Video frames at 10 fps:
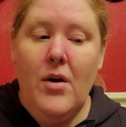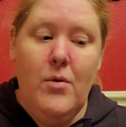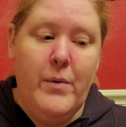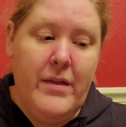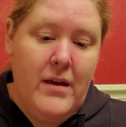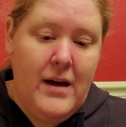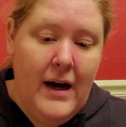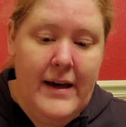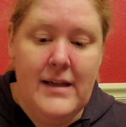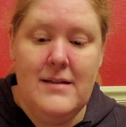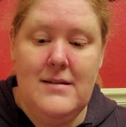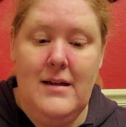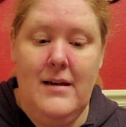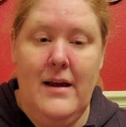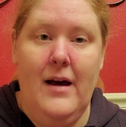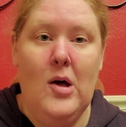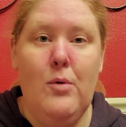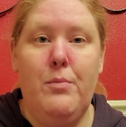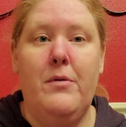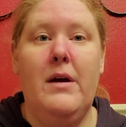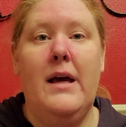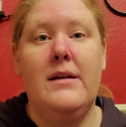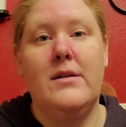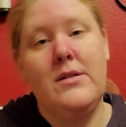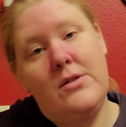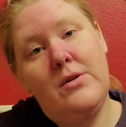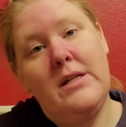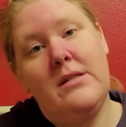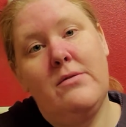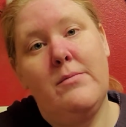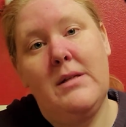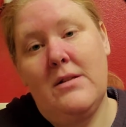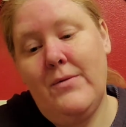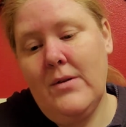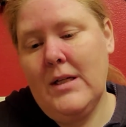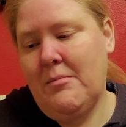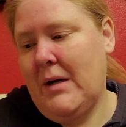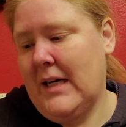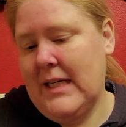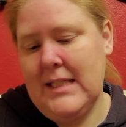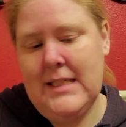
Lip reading: with guidance and help and constraints from these fueling packets.